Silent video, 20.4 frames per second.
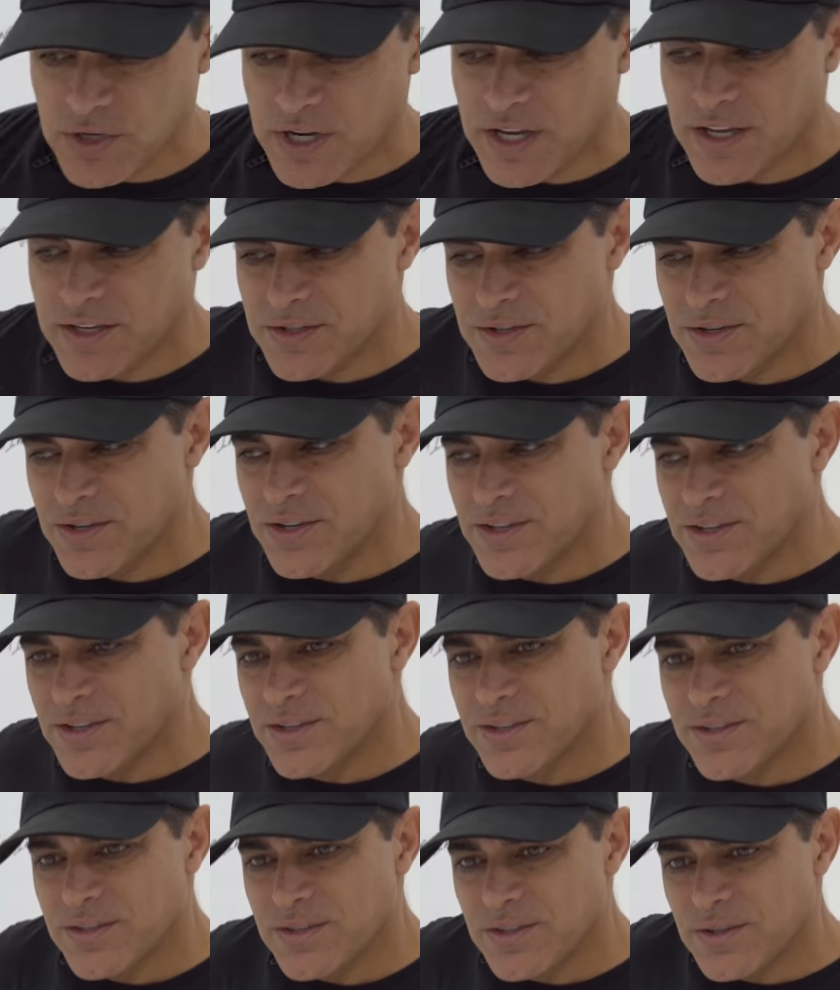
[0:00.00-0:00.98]
you can
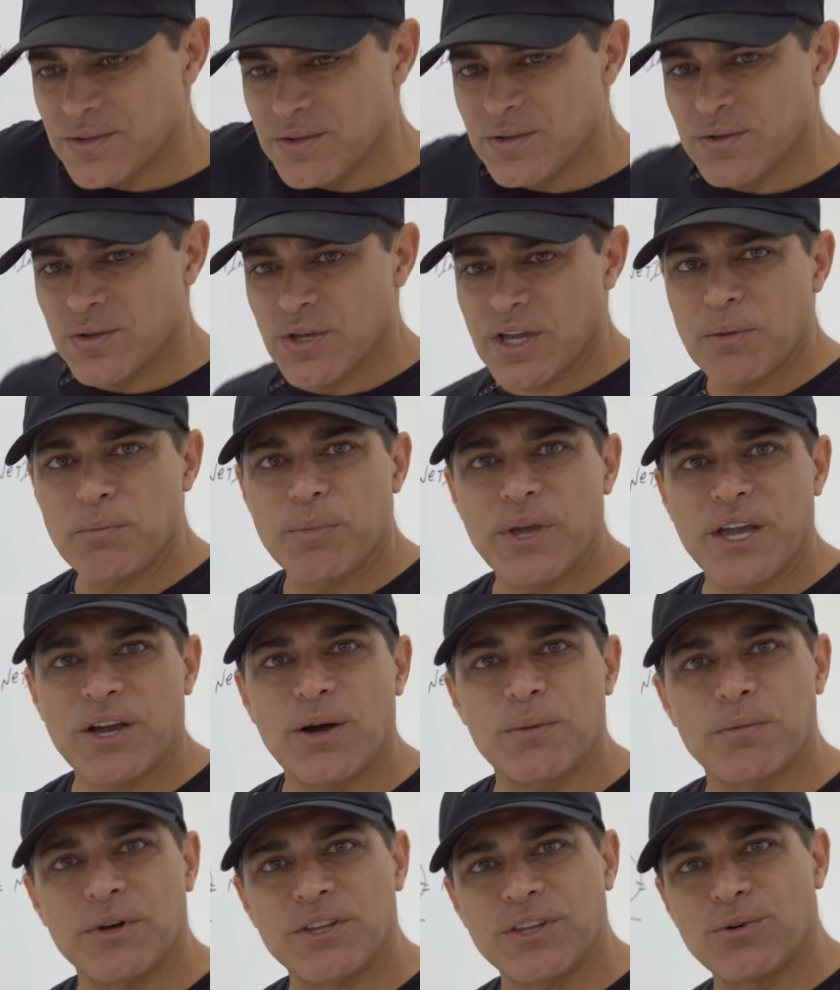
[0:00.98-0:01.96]
pick
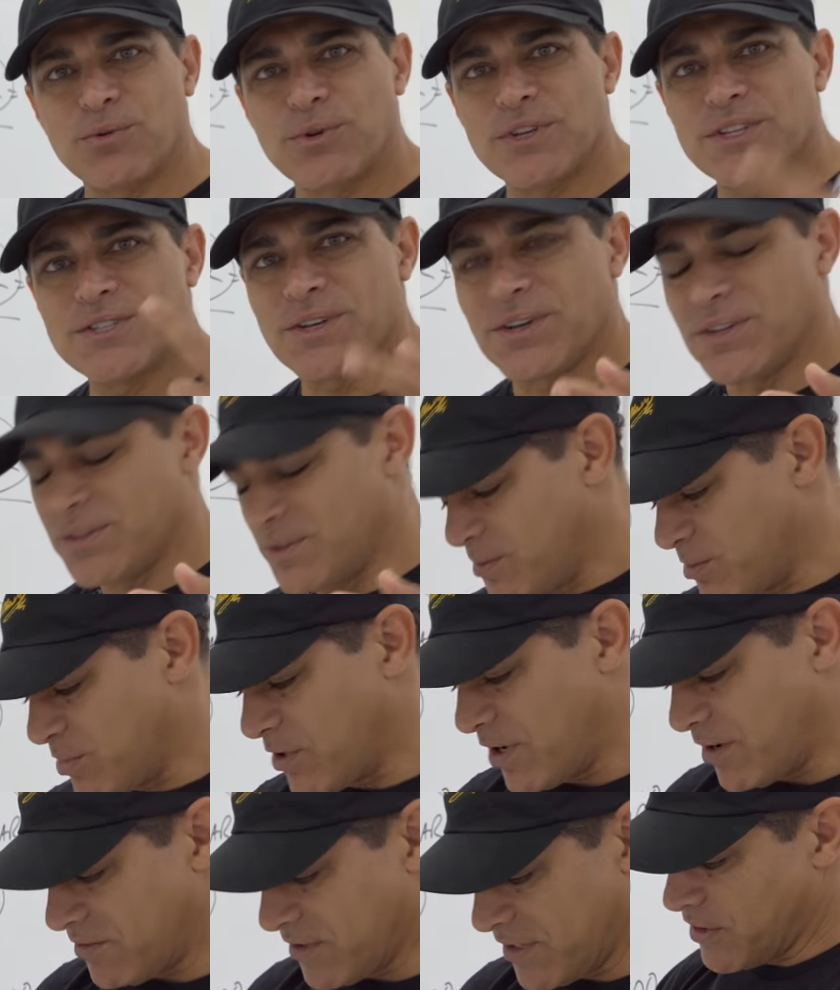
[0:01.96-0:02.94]
up on the resale
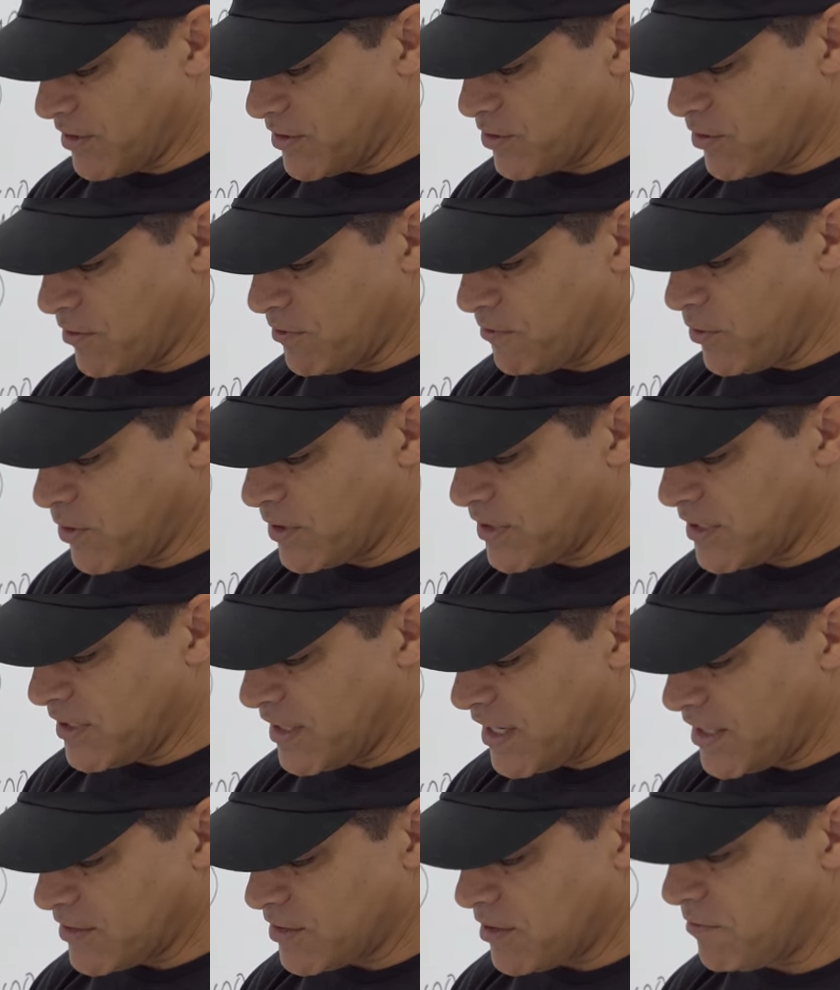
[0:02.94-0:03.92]
profit there. So
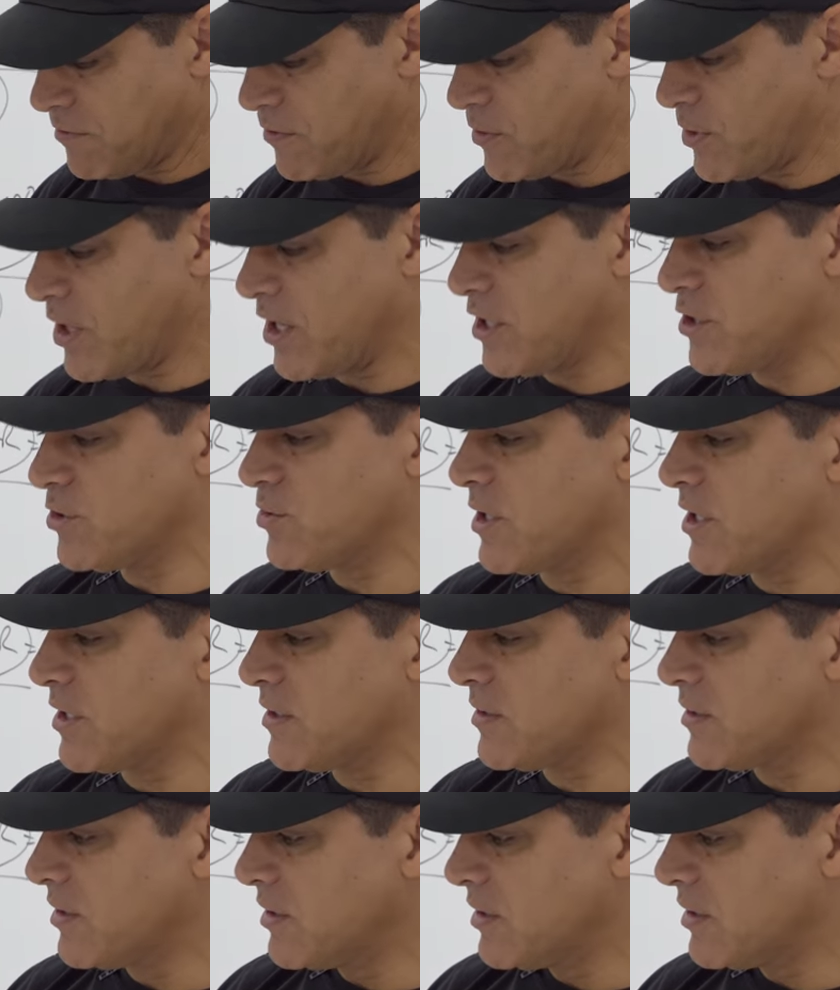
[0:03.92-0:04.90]

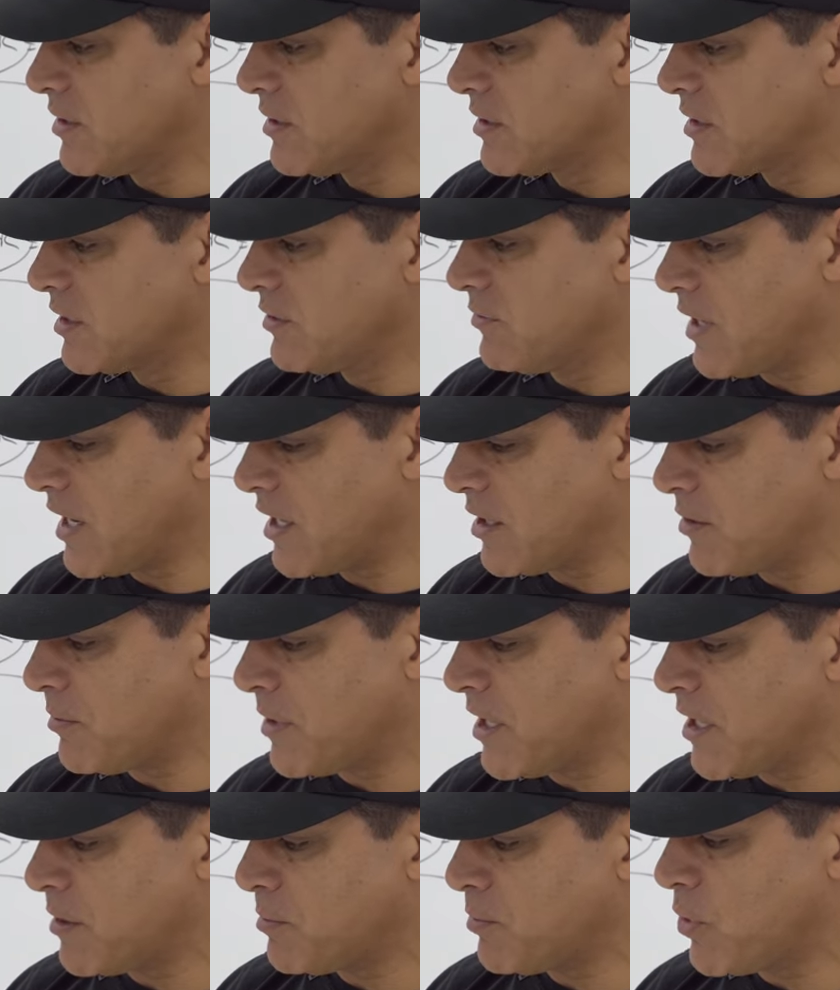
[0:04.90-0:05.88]
$14,400 divided
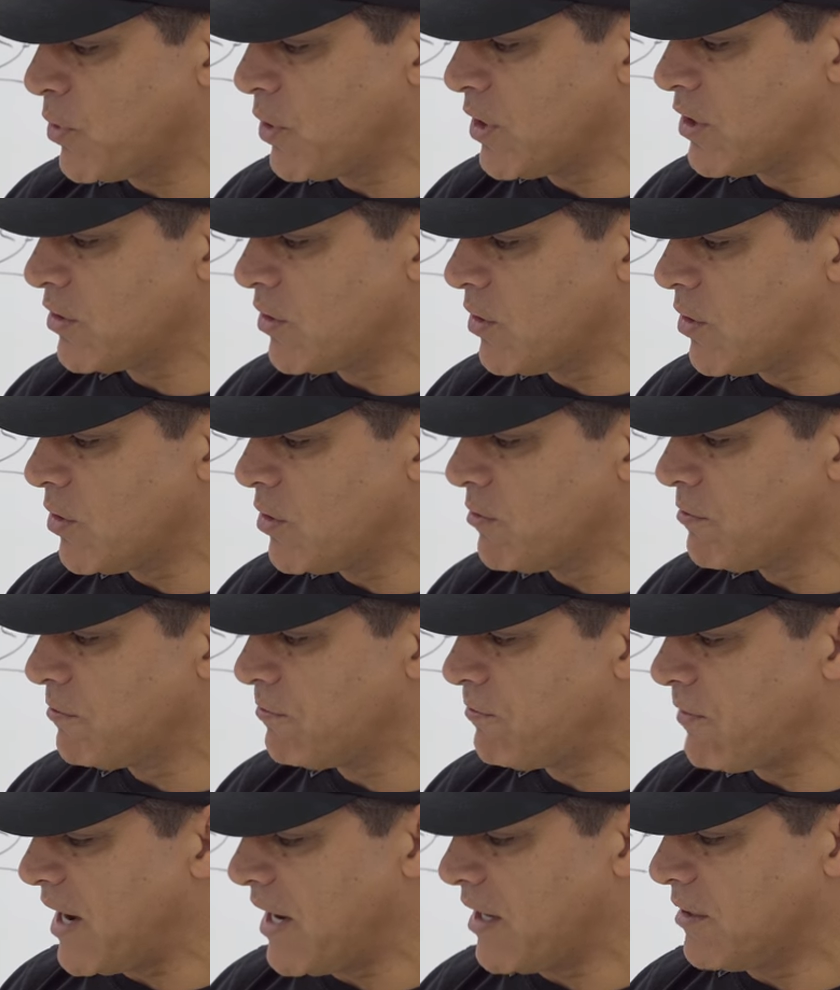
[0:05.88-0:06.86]
by
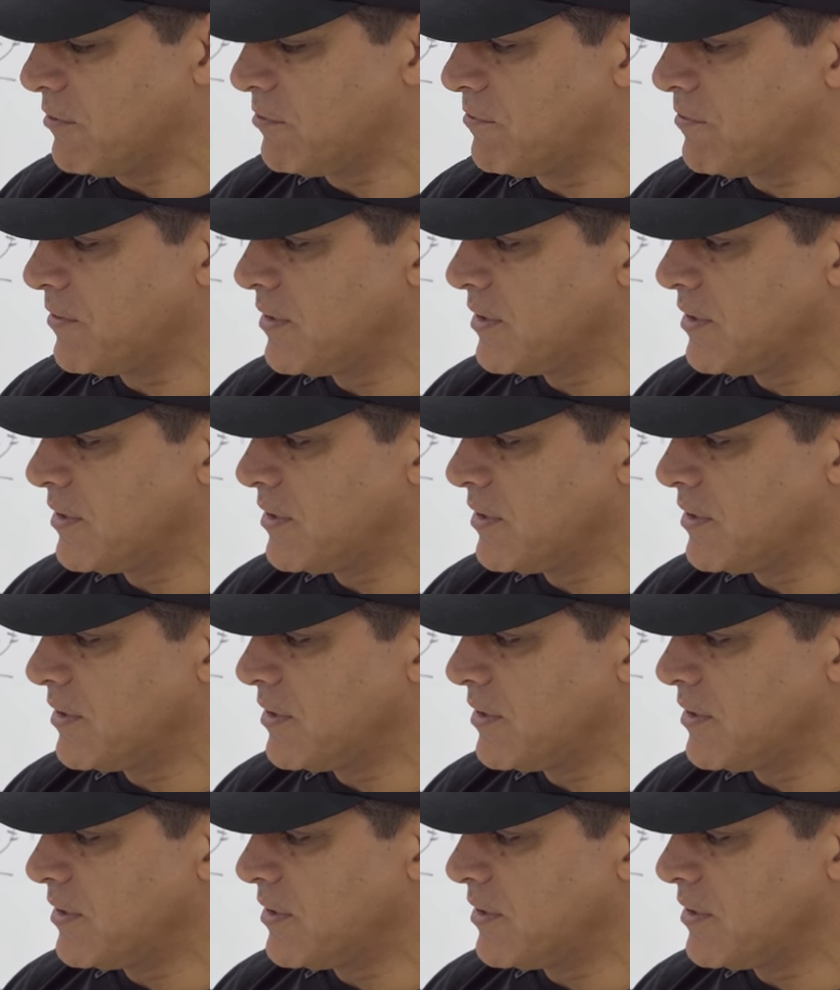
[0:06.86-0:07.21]
0.05.